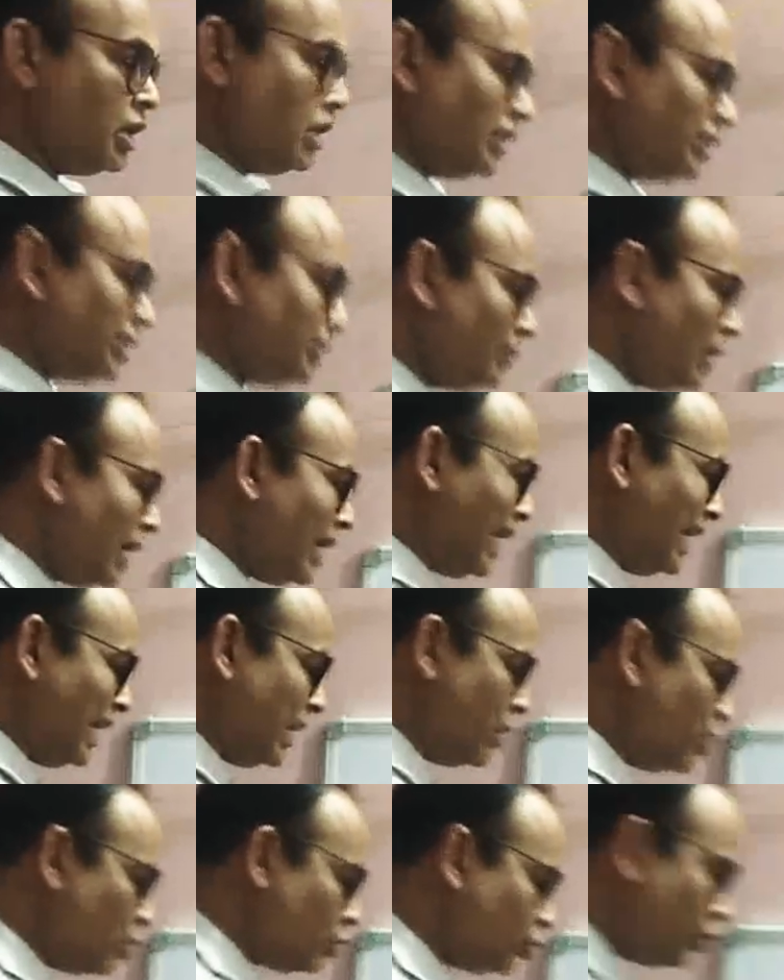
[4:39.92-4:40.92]
Similarly,
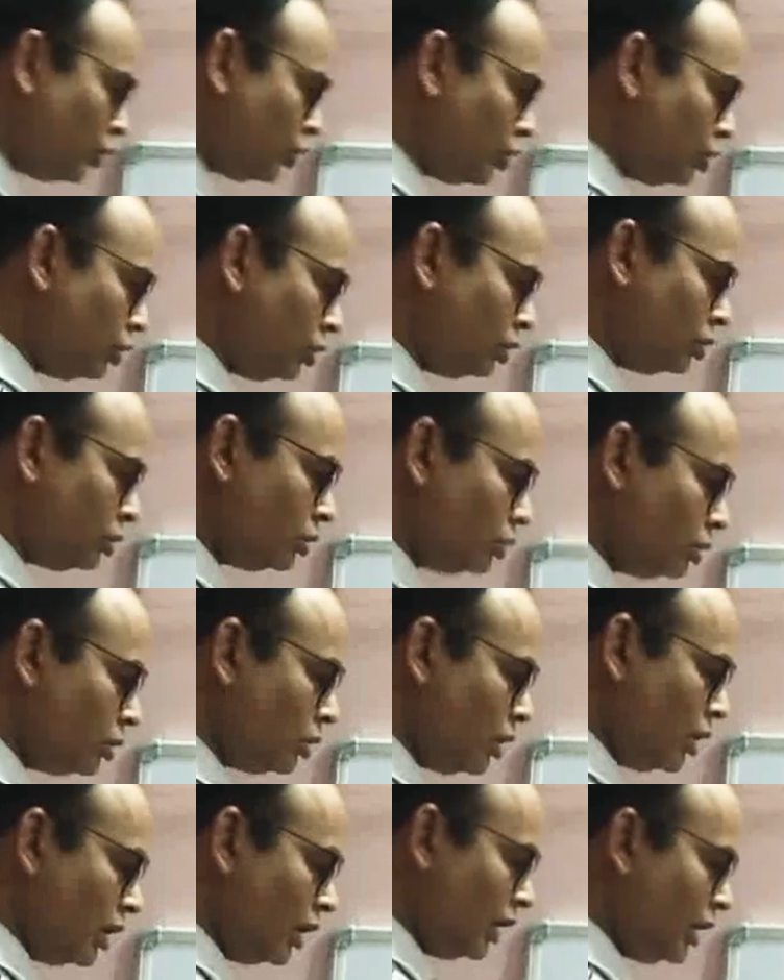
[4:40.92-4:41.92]
electron
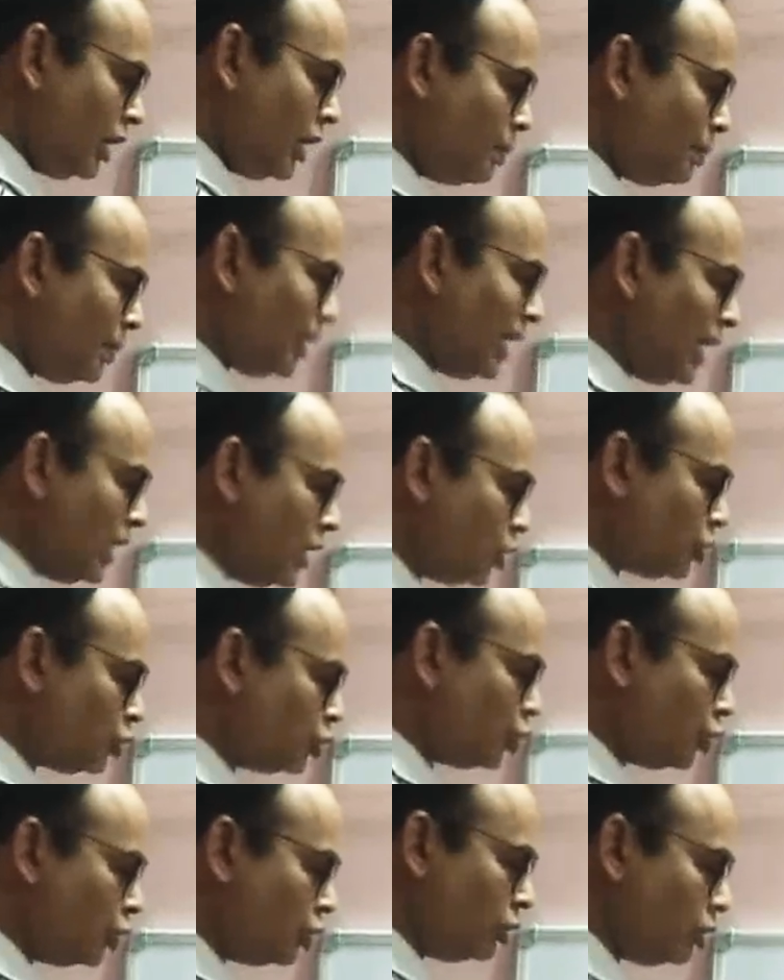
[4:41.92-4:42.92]
repel
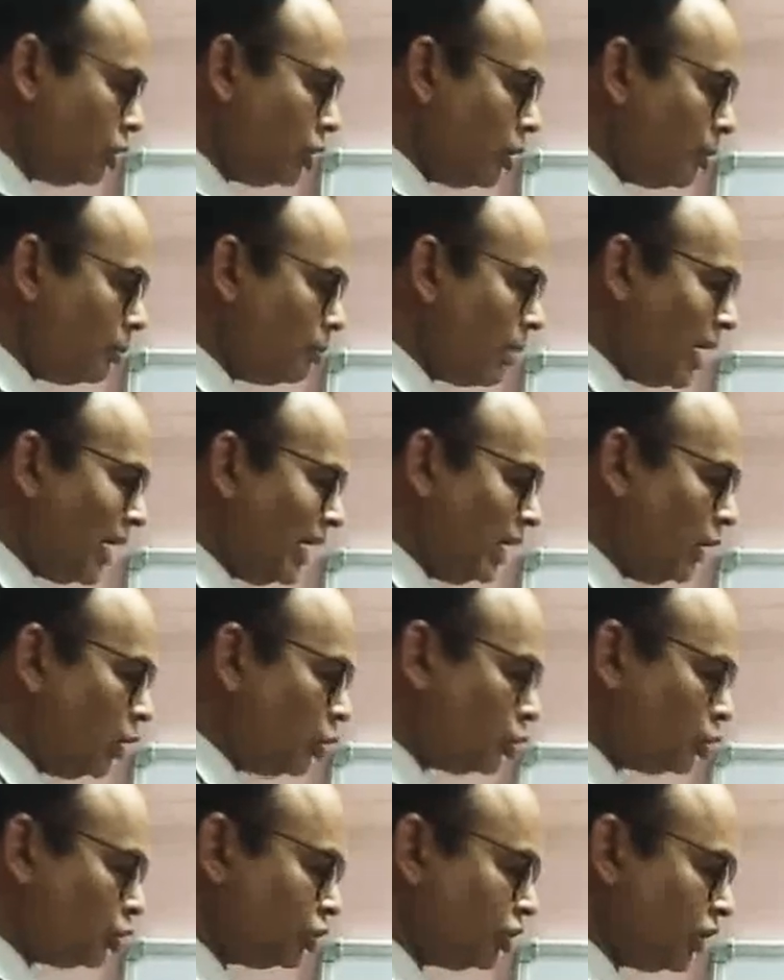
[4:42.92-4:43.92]
electron by
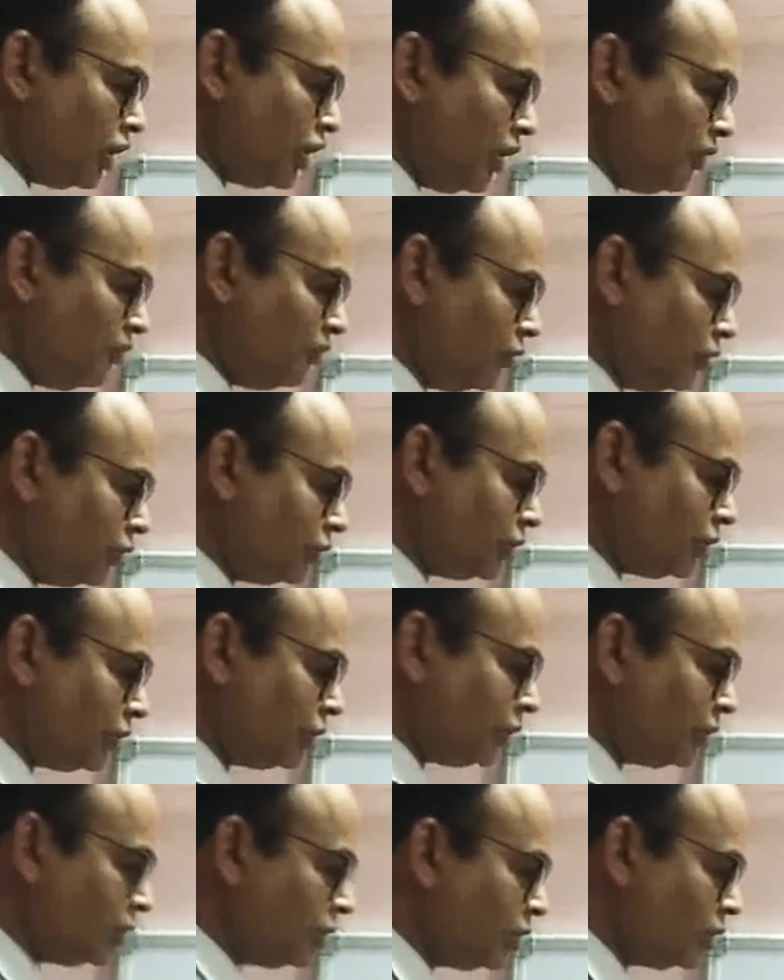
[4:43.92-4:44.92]
electrostatic
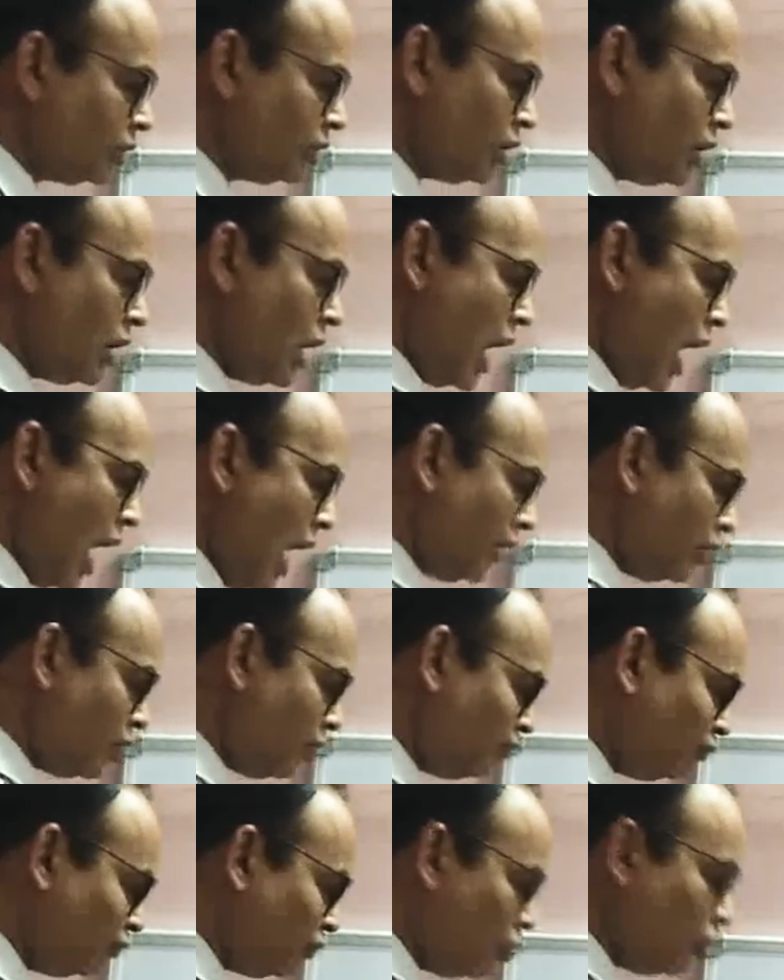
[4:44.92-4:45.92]
force. And the
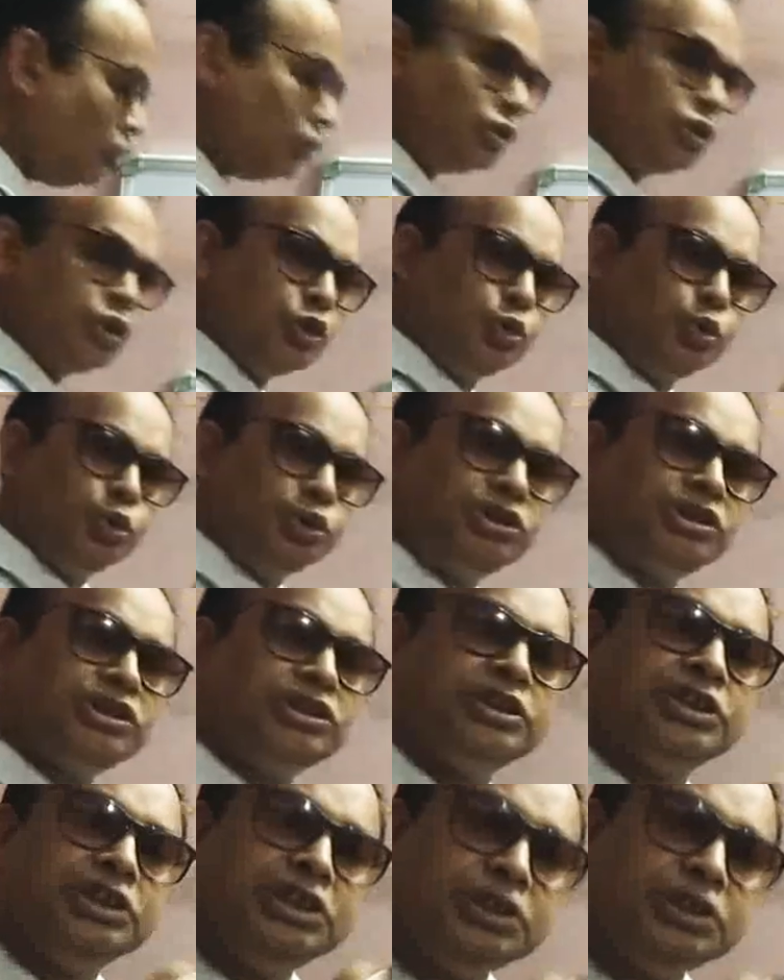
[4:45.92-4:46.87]
force which is